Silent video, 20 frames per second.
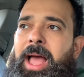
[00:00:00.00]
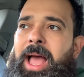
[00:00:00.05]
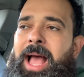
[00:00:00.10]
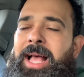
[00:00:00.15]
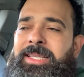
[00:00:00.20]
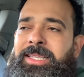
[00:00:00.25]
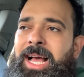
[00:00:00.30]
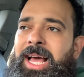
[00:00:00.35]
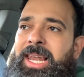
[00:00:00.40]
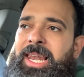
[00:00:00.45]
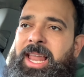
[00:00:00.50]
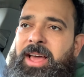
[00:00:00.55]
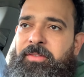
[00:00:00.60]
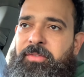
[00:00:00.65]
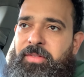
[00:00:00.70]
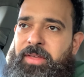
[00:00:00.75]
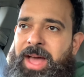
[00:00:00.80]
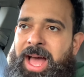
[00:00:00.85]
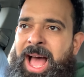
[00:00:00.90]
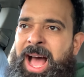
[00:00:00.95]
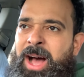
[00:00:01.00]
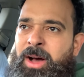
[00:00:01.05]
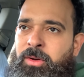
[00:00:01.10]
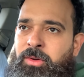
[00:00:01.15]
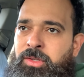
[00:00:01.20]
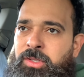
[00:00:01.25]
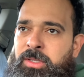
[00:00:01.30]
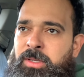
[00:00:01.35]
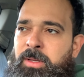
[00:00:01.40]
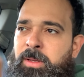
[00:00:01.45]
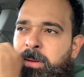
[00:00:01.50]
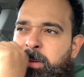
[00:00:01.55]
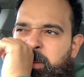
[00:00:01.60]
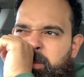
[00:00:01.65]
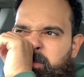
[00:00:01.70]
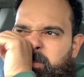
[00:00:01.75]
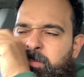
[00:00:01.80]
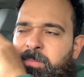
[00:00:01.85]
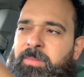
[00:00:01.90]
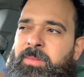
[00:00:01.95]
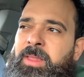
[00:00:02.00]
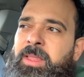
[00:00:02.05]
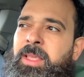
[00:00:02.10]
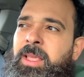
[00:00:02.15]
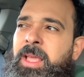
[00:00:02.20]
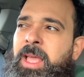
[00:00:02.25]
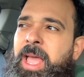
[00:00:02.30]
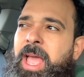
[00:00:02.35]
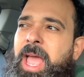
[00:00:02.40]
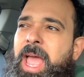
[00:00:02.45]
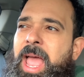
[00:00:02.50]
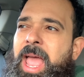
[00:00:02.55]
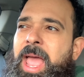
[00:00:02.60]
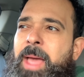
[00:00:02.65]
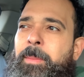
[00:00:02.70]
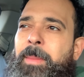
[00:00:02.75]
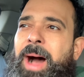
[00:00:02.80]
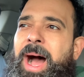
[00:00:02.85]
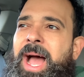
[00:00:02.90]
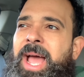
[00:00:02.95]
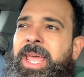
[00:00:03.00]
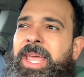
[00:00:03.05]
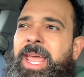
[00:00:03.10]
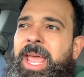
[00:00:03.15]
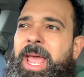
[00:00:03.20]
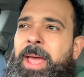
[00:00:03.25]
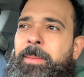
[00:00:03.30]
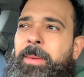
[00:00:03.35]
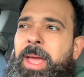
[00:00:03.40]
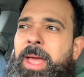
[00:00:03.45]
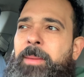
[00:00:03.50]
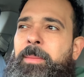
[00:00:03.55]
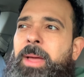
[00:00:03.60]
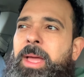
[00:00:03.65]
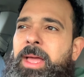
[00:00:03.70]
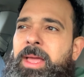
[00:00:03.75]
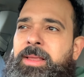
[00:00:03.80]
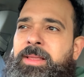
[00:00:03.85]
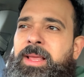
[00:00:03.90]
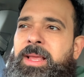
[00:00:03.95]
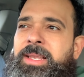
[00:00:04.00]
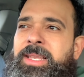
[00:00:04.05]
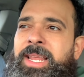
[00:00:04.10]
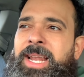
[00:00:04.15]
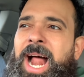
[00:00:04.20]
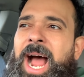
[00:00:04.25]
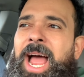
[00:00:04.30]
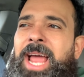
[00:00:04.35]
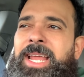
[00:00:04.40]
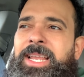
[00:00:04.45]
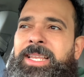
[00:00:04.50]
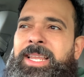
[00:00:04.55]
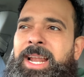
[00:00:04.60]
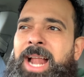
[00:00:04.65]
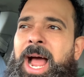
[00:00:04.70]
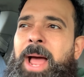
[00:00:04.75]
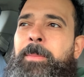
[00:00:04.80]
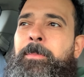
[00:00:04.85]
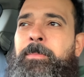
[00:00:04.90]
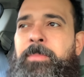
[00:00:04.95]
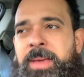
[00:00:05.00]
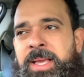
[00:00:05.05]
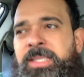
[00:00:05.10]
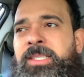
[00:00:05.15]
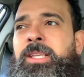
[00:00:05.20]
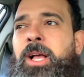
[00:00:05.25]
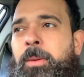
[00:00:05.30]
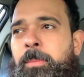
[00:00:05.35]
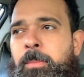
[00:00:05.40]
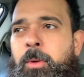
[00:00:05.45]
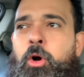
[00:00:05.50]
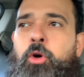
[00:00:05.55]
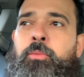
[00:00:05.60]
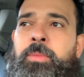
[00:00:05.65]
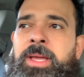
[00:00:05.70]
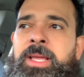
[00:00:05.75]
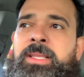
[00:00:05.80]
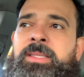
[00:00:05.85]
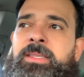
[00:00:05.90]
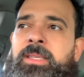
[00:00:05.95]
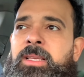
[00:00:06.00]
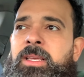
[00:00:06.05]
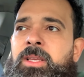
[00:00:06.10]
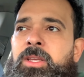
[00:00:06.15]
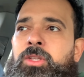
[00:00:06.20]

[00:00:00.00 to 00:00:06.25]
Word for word: as I left the house, am I, am, am, did I, did I miss a moment